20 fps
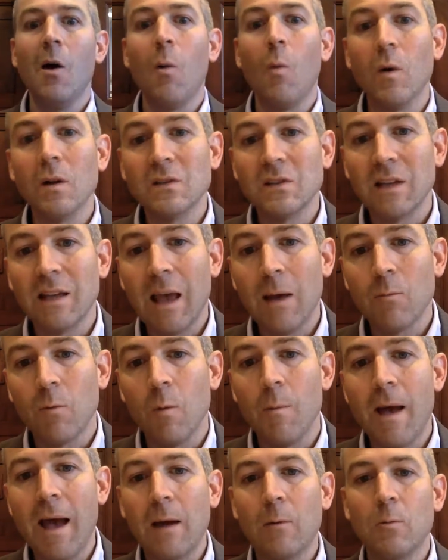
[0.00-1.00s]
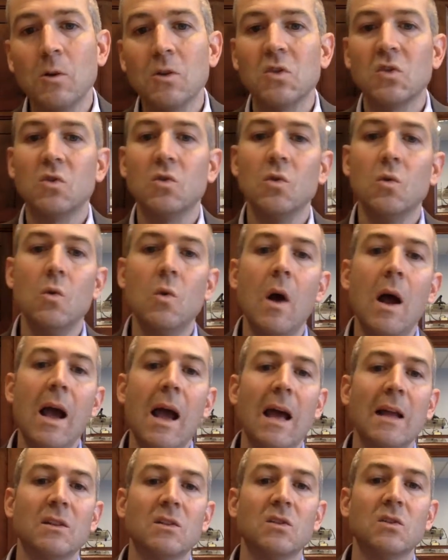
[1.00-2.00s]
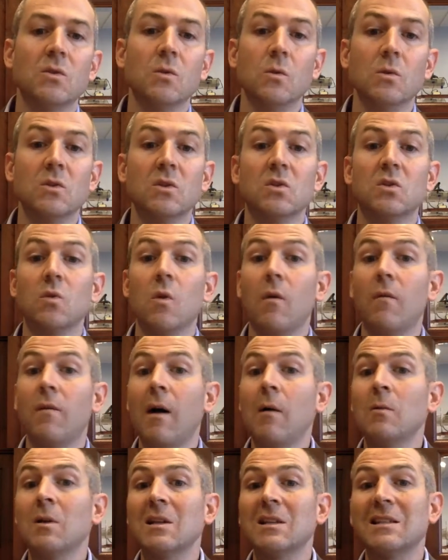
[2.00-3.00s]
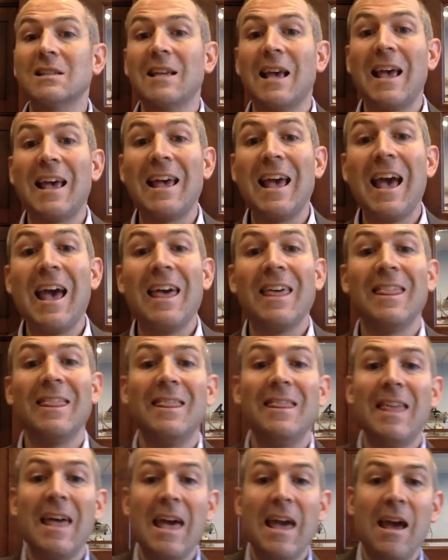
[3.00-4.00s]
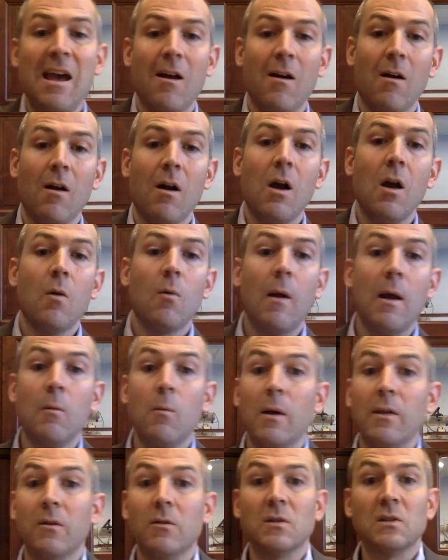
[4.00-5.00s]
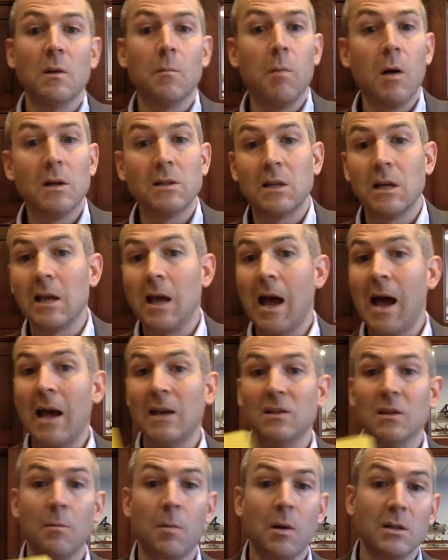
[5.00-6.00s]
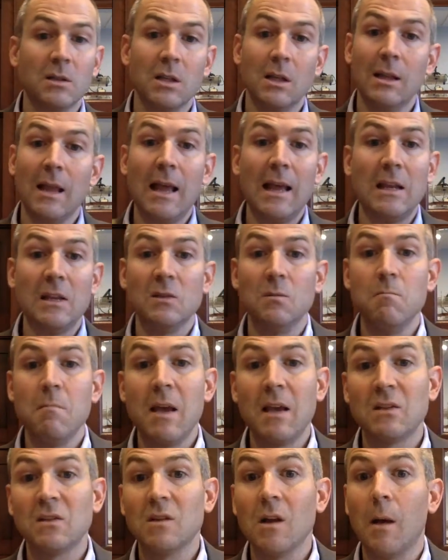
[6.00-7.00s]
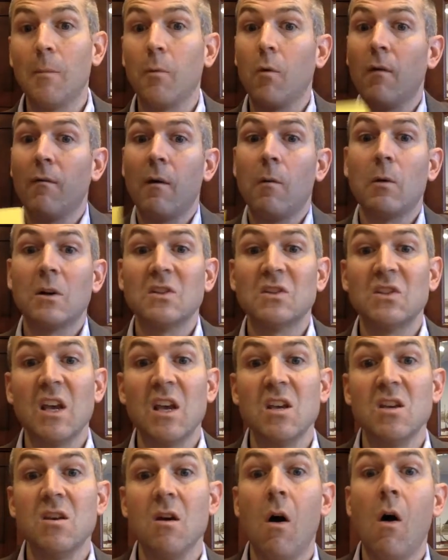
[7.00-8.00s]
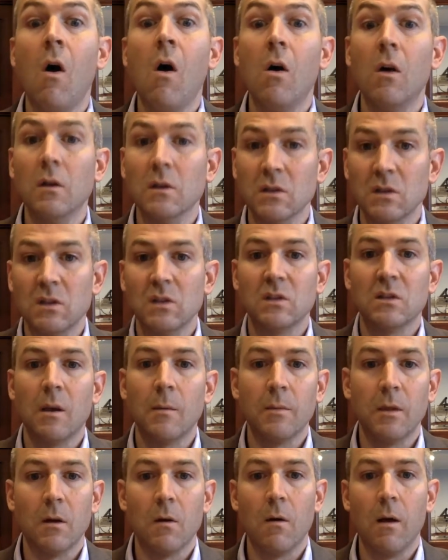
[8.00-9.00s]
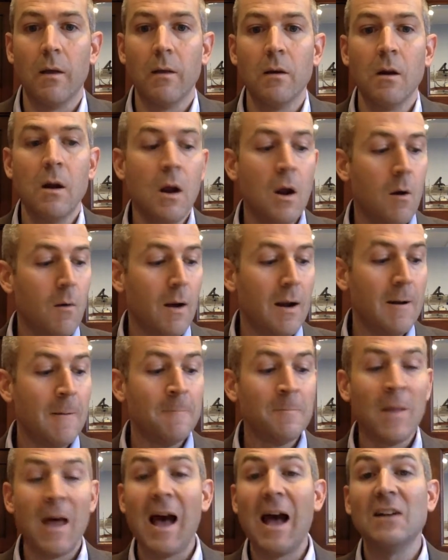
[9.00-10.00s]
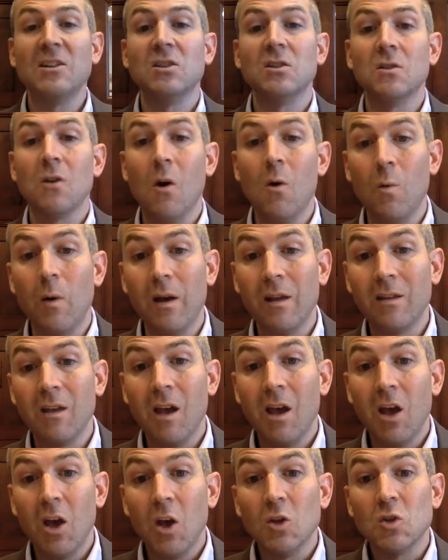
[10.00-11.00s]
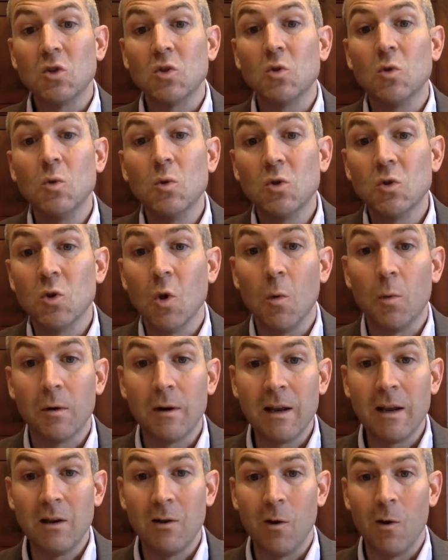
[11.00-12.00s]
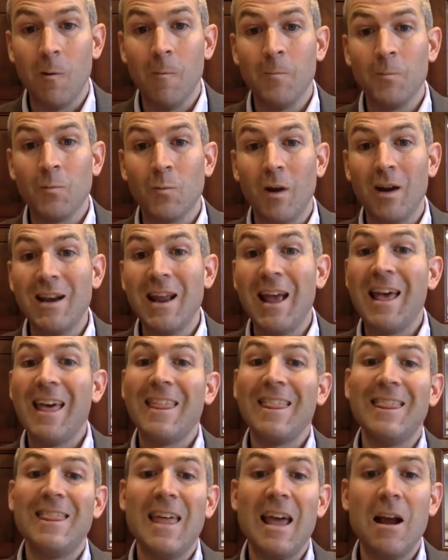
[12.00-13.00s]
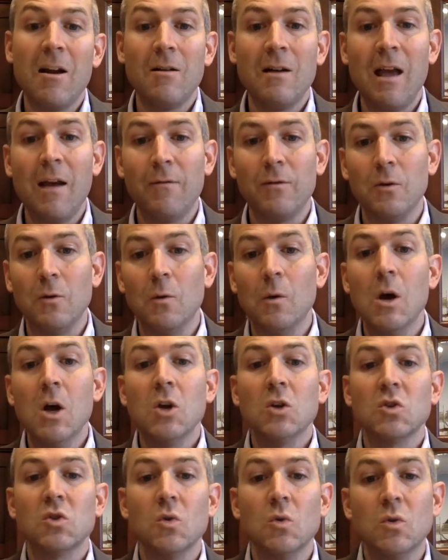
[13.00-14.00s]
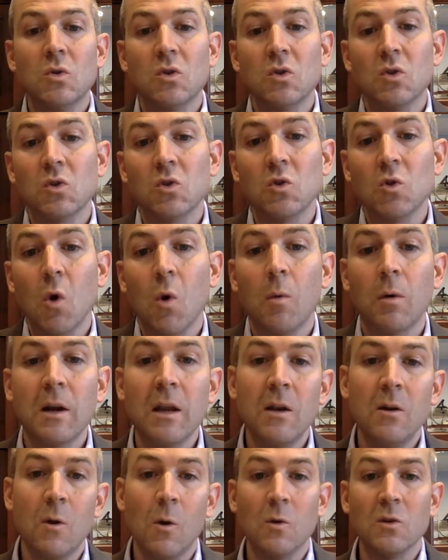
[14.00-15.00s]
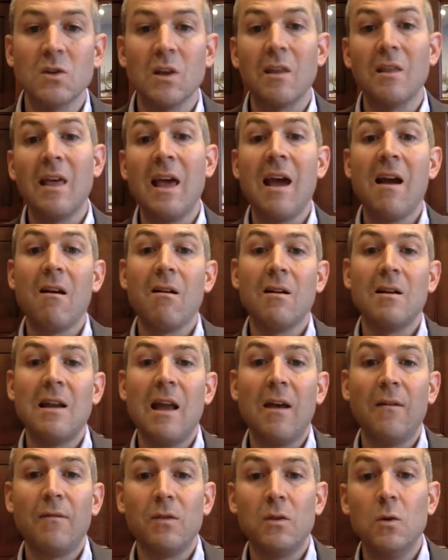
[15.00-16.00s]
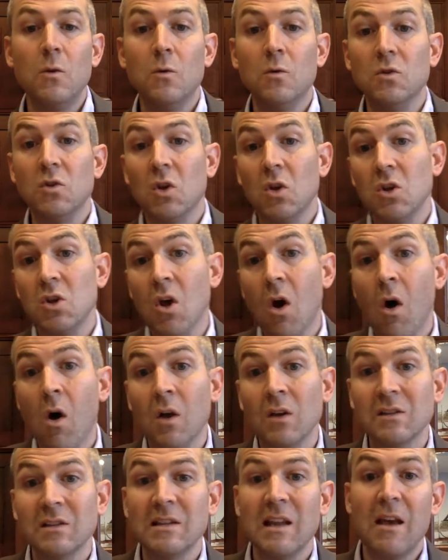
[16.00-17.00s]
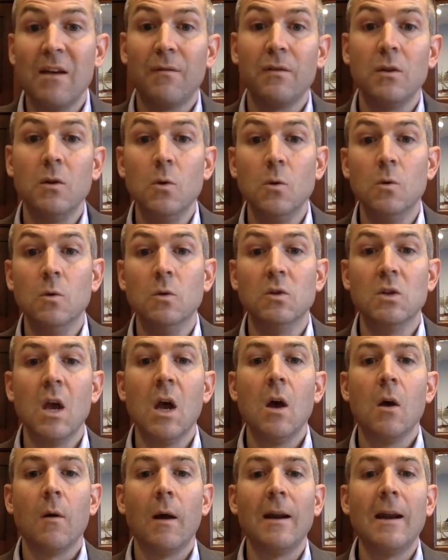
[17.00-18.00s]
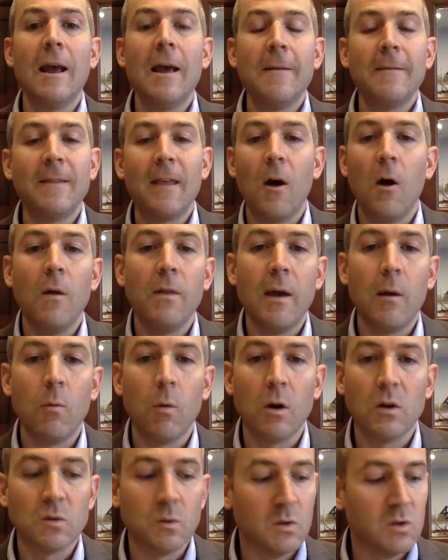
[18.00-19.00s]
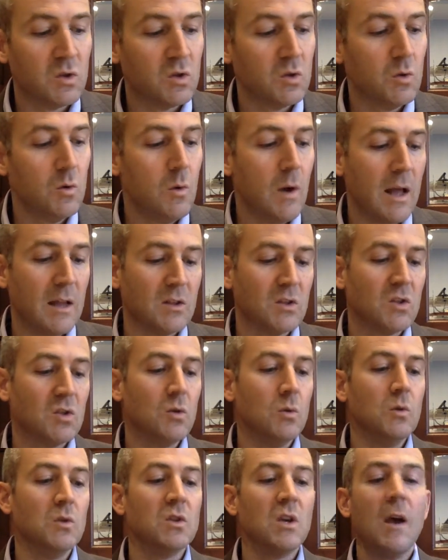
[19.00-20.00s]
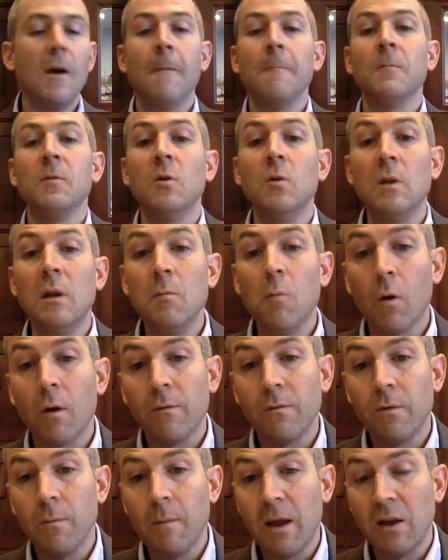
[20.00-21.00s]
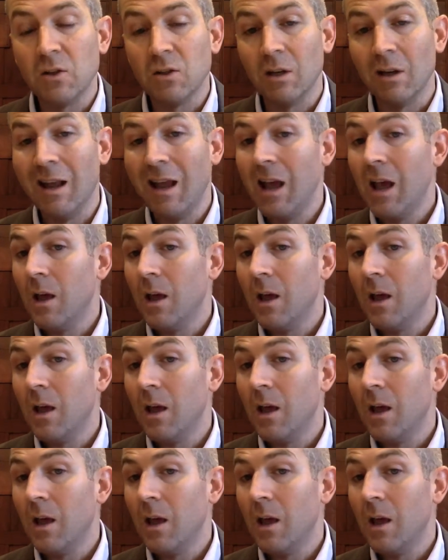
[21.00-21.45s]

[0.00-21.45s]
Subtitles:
Once again, we're back with su and sus. So if I want to say their, right, whether it's a bunch of guys, a bunch of ladies mixed up, or if I want to say y'all's something or other, right, I just go with su sobrino, right? Their nephew, sus sobrinos, their nephews, y'all's nephews, right? All that works with su and sus. You need more information.